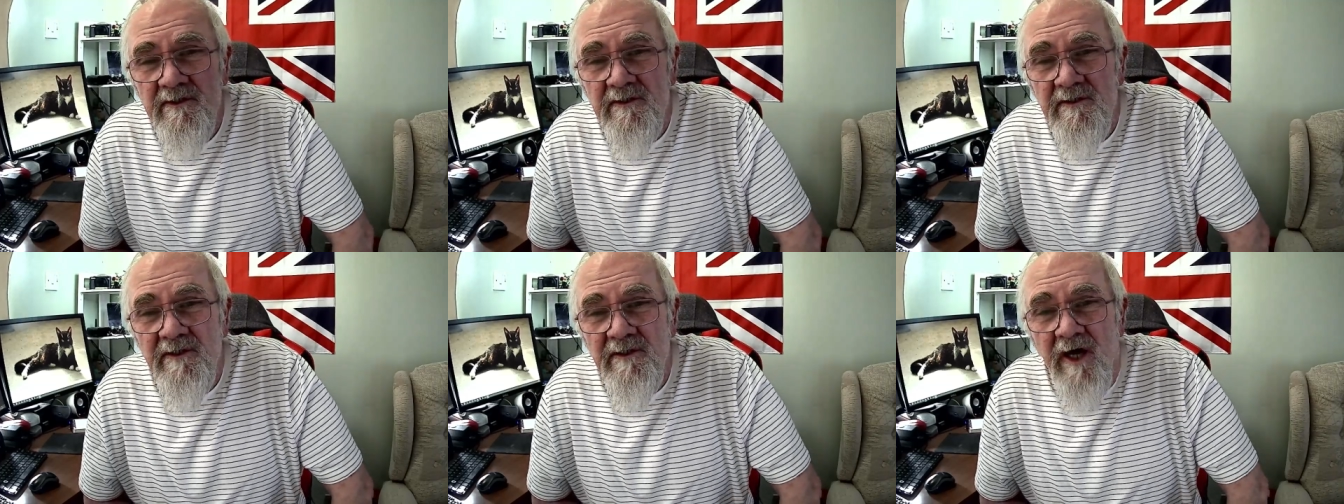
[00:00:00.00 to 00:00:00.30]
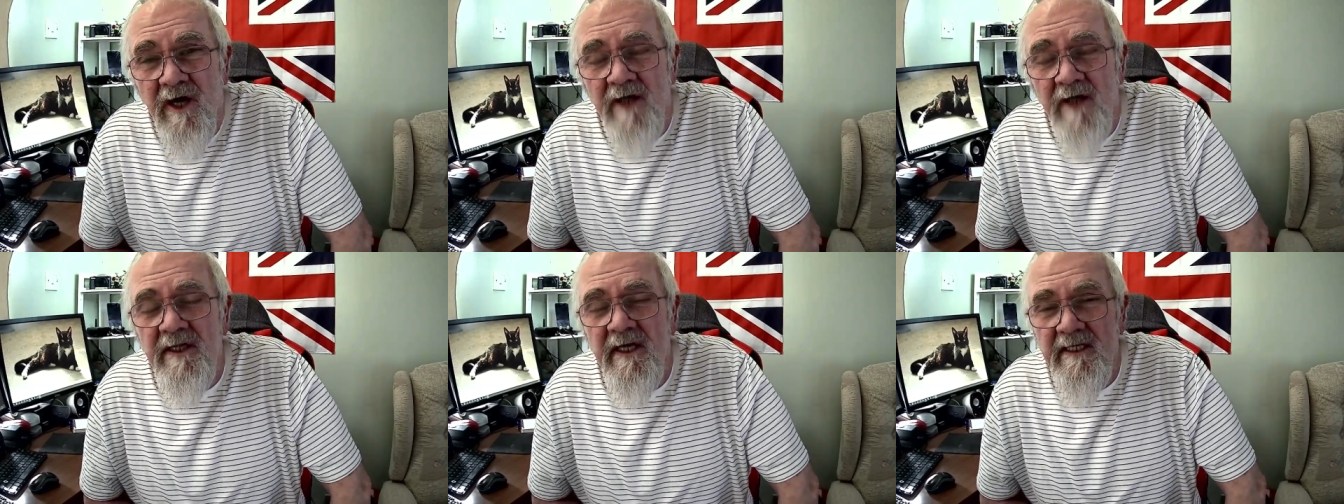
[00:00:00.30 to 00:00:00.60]

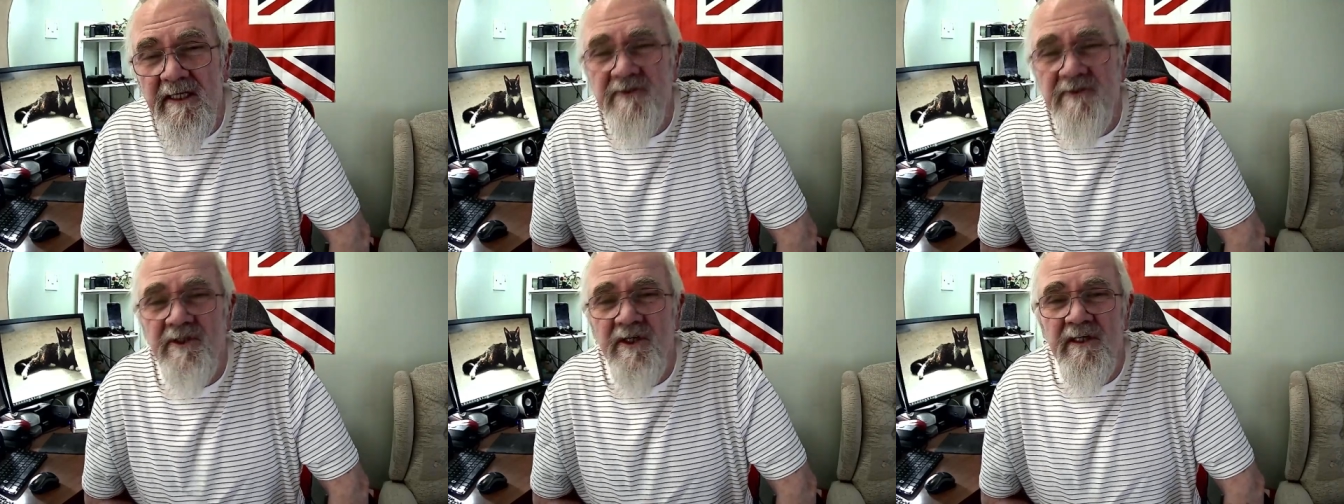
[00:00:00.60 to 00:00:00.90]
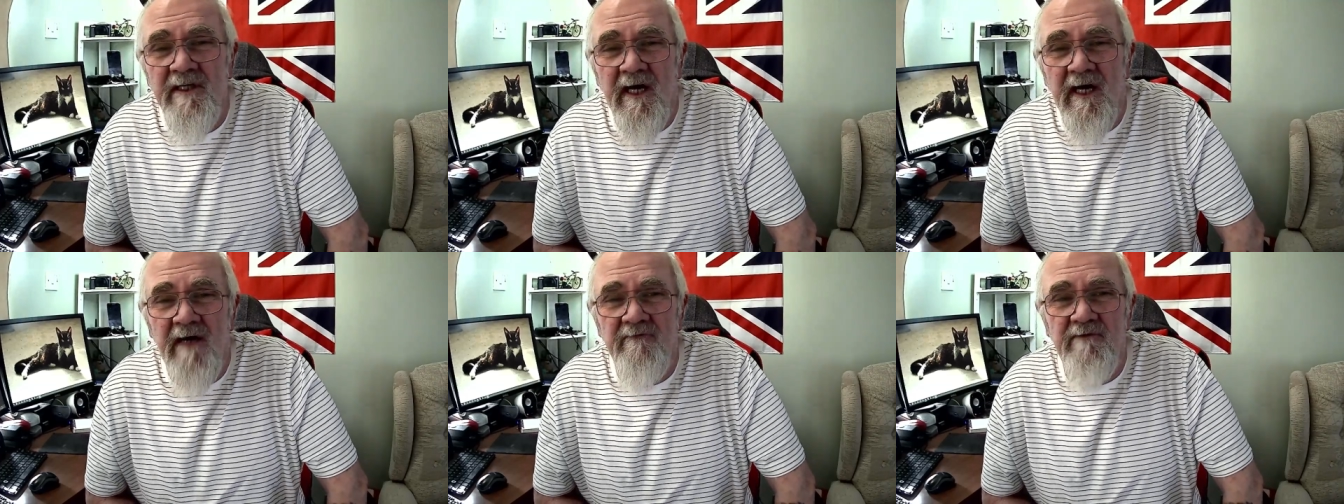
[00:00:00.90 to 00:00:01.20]
and heating
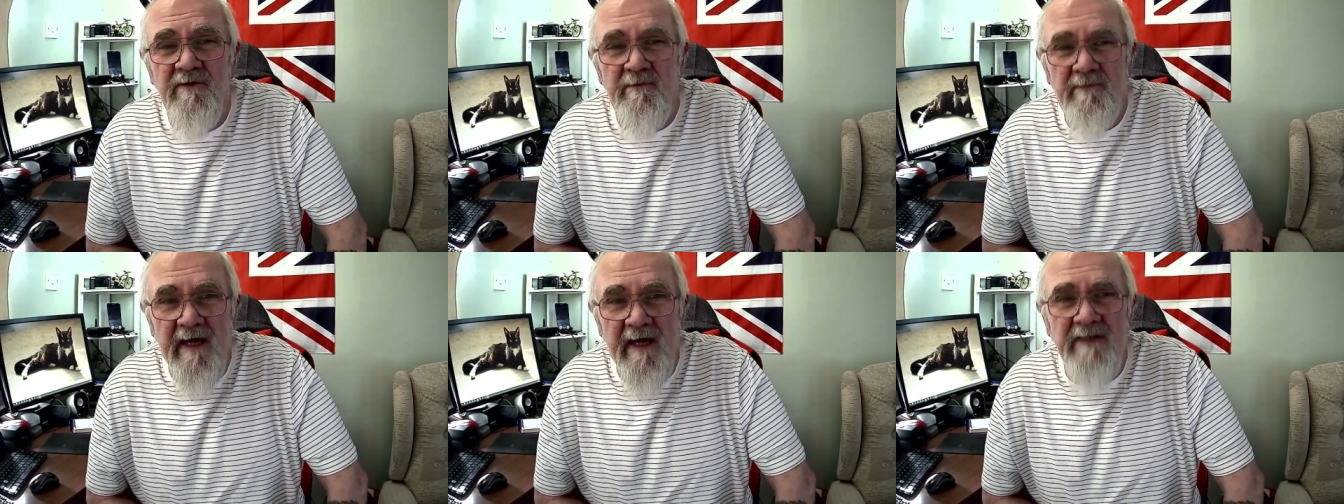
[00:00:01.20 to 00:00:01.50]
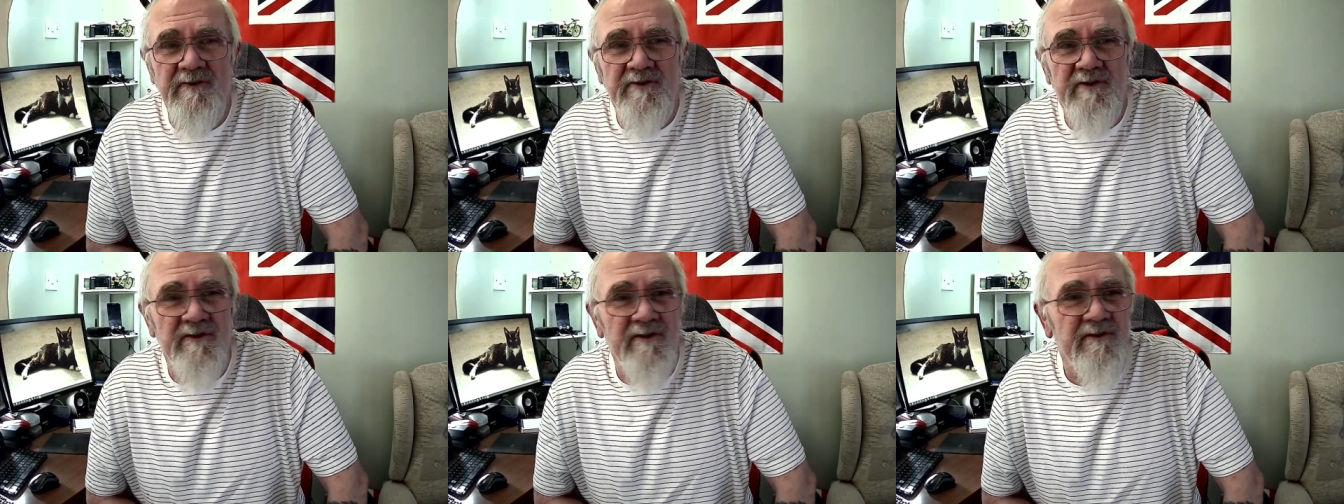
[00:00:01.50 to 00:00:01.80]
out of a
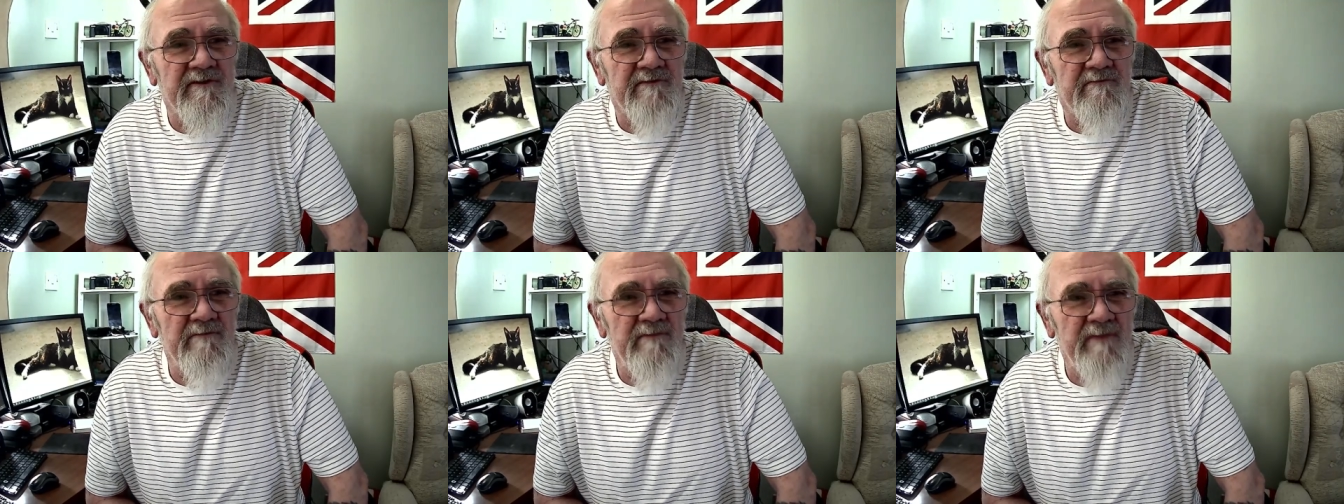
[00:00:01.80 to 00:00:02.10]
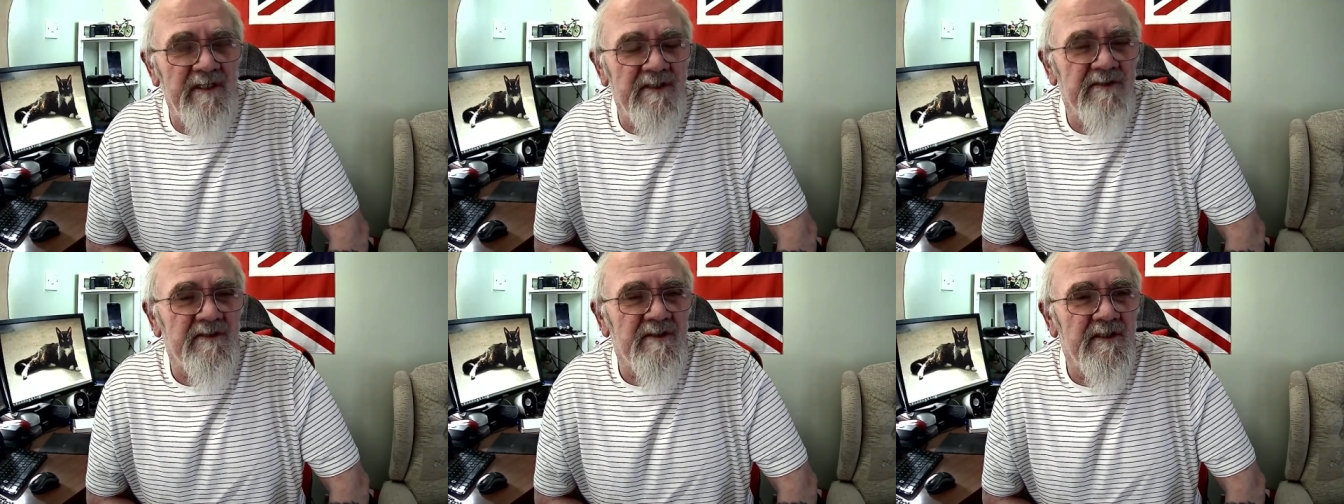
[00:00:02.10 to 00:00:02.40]
pensioner's
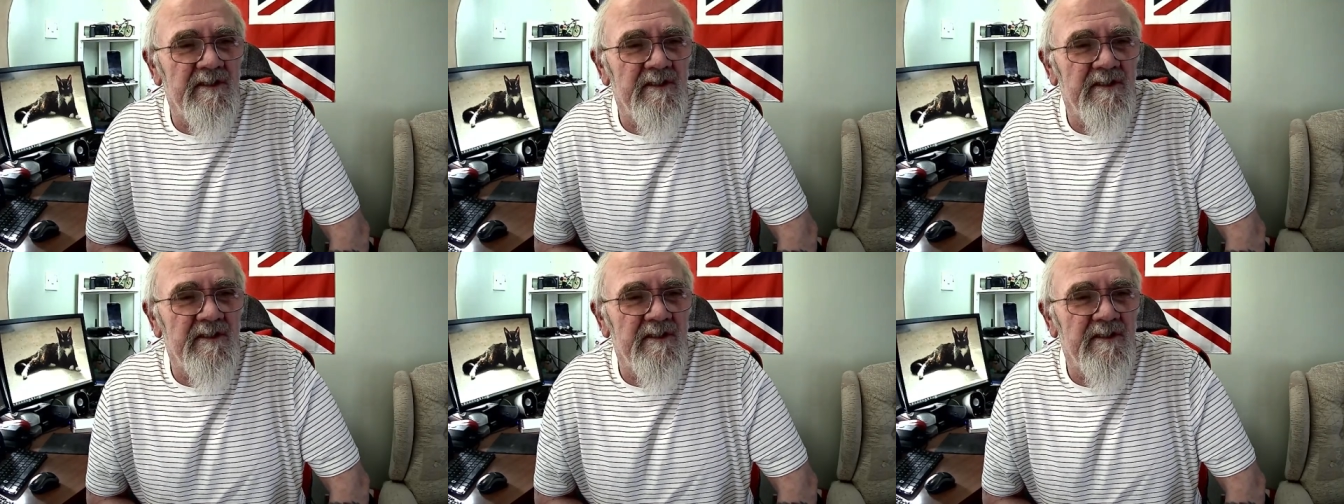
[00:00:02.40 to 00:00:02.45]
measly